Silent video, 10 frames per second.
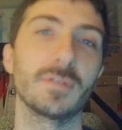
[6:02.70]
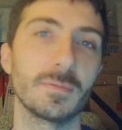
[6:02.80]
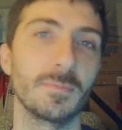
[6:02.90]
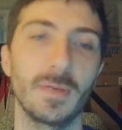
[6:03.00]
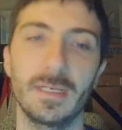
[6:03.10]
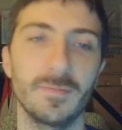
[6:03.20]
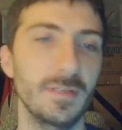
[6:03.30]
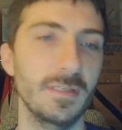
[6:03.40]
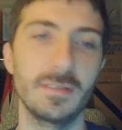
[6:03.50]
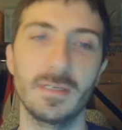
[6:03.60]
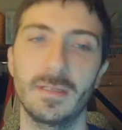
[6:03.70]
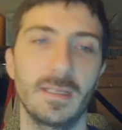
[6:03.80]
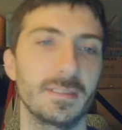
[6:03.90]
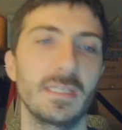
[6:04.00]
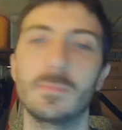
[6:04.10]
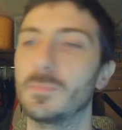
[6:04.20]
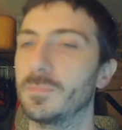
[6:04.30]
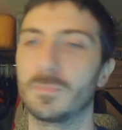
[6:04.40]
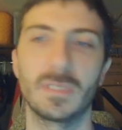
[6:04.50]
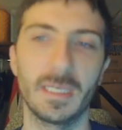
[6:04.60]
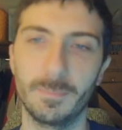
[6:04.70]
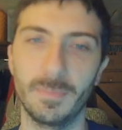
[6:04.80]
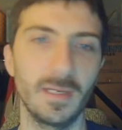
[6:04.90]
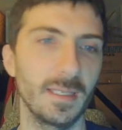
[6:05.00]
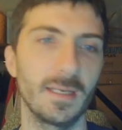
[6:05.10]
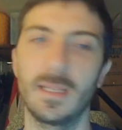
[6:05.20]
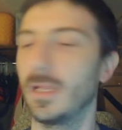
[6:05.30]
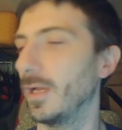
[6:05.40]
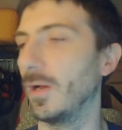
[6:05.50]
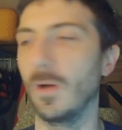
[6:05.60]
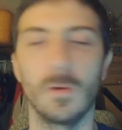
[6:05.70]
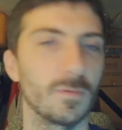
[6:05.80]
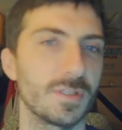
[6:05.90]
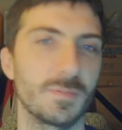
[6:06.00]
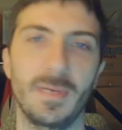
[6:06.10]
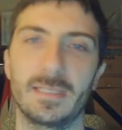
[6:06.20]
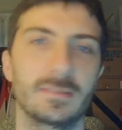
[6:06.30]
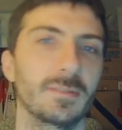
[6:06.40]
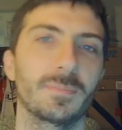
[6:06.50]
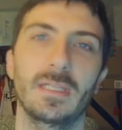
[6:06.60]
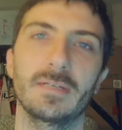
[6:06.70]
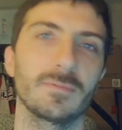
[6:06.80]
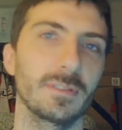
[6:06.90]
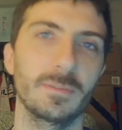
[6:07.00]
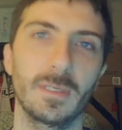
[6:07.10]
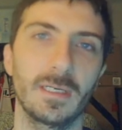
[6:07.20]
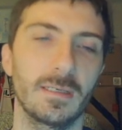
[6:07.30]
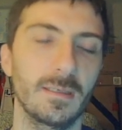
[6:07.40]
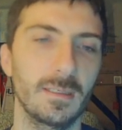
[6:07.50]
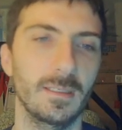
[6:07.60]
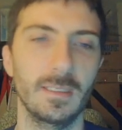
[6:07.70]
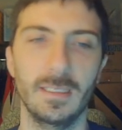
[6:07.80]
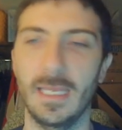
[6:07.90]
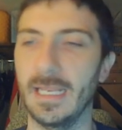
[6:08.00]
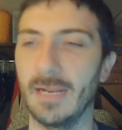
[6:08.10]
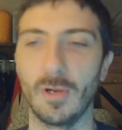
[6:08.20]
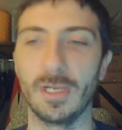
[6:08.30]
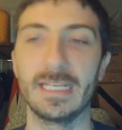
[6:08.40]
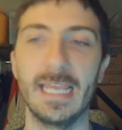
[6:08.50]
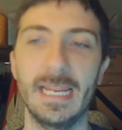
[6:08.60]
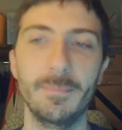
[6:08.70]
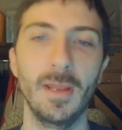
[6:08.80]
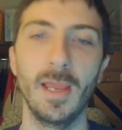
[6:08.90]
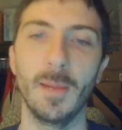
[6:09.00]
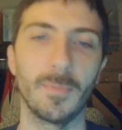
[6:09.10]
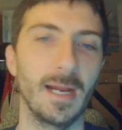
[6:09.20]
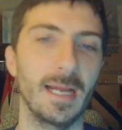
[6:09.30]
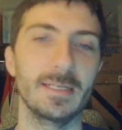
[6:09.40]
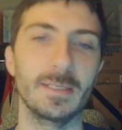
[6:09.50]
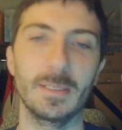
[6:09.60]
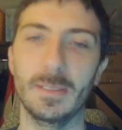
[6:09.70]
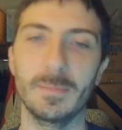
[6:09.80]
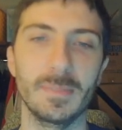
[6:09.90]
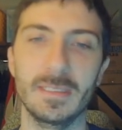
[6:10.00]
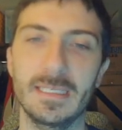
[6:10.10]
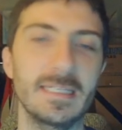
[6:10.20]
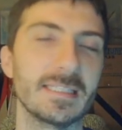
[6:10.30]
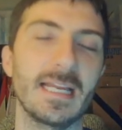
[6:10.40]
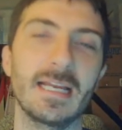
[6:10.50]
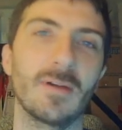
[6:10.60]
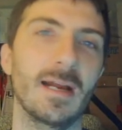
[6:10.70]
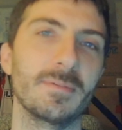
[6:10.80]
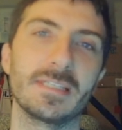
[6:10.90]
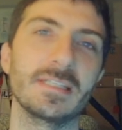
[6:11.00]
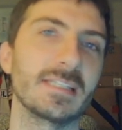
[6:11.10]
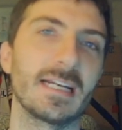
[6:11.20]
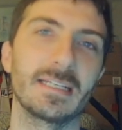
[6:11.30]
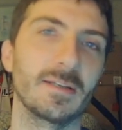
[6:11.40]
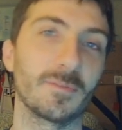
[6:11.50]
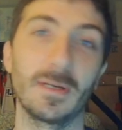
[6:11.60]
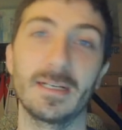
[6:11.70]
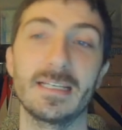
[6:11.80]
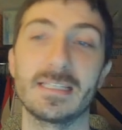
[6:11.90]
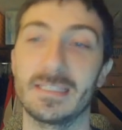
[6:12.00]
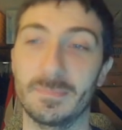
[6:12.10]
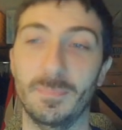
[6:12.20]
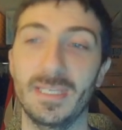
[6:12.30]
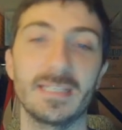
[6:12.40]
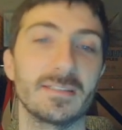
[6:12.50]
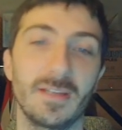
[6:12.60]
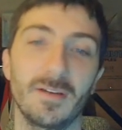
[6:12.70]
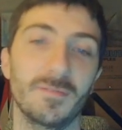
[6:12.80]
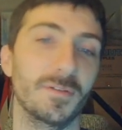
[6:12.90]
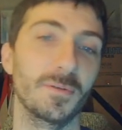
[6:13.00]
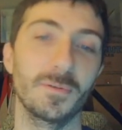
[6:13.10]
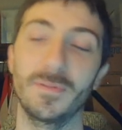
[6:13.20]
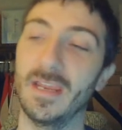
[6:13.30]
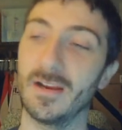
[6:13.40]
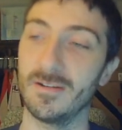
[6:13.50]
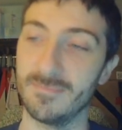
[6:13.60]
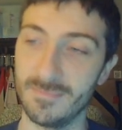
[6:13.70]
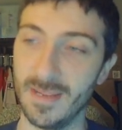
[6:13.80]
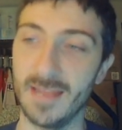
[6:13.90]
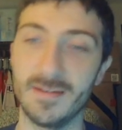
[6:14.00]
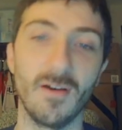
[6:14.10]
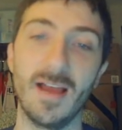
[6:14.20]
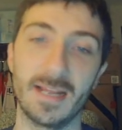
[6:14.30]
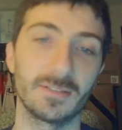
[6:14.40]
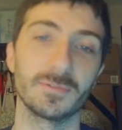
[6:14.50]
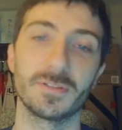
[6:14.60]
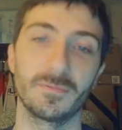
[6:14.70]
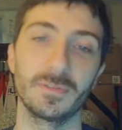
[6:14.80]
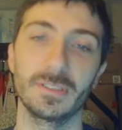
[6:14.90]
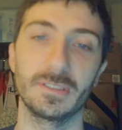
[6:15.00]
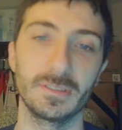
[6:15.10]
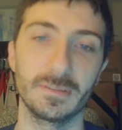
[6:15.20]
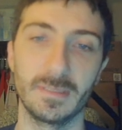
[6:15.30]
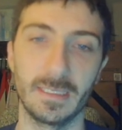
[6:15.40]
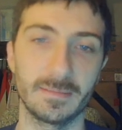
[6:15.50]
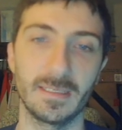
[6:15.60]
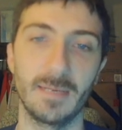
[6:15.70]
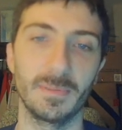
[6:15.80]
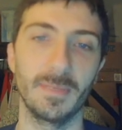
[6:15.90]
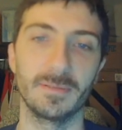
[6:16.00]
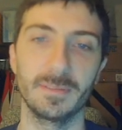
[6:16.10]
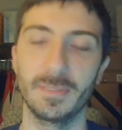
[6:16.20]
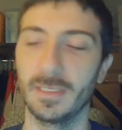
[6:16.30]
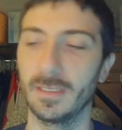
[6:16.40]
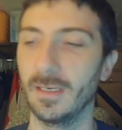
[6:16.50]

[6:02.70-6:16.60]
has been playing. If he and that team kick butt, all respect, they're playing really well. And that running game, Brian, Robinson does not get enough credit. That is a big, tough dude there. And Eckler's a really good, like, complementary player.